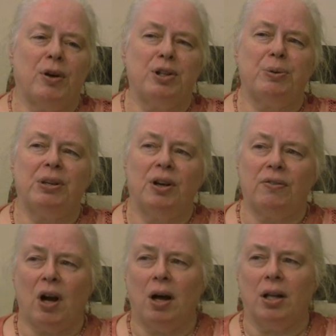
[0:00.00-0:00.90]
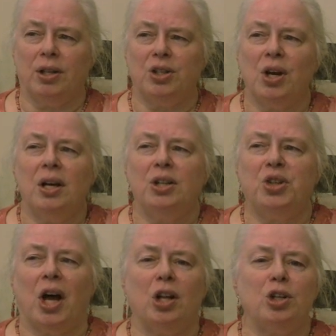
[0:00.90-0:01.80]
freshman year of college
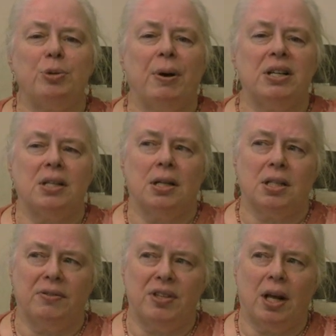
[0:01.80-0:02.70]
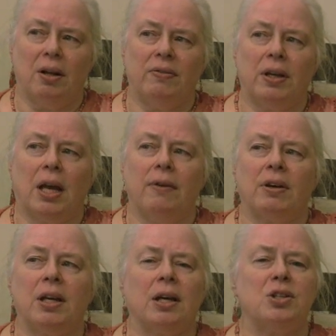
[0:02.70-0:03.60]
challenged my sense of self and
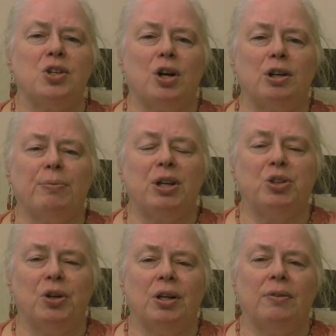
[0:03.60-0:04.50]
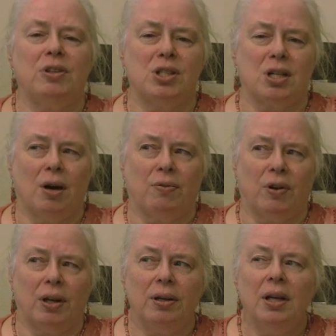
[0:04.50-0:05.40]
gave a kickstart to my journey of
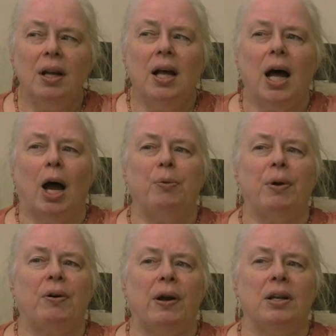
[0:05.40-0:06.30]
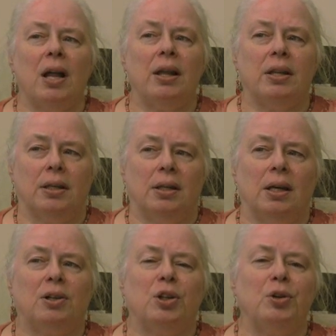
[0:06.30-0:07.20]
discovery. I regret
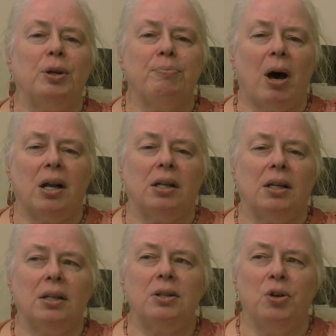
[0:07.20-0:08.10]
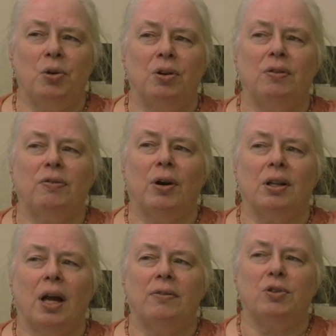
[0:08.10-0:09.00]
nothing, including modeling nude for a
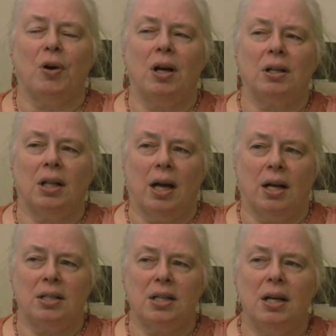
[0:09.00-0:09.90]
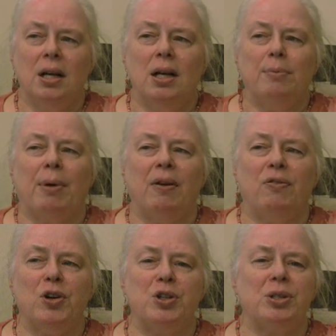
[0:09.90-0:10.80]
life drawing class. My
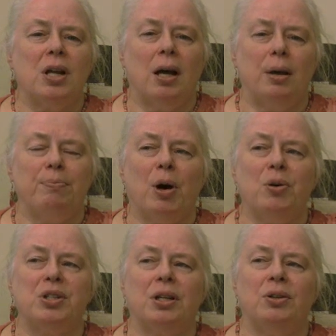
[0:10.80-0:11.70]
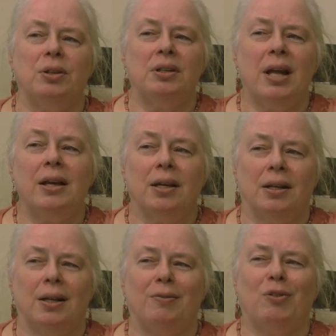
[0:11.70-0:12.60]
first time posing
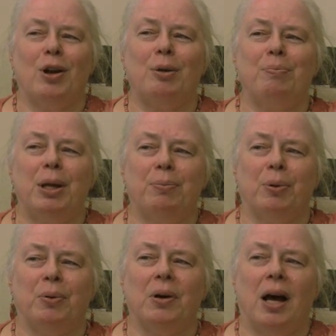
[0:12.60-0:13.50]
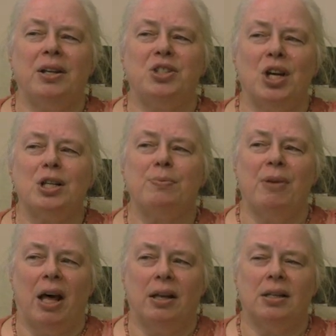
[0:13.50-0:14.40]
naked in front of people I just
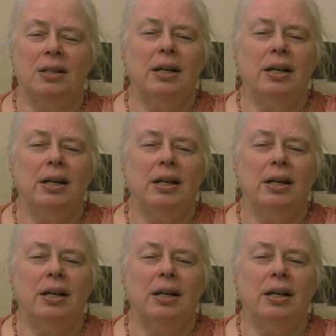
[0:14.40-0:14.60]
met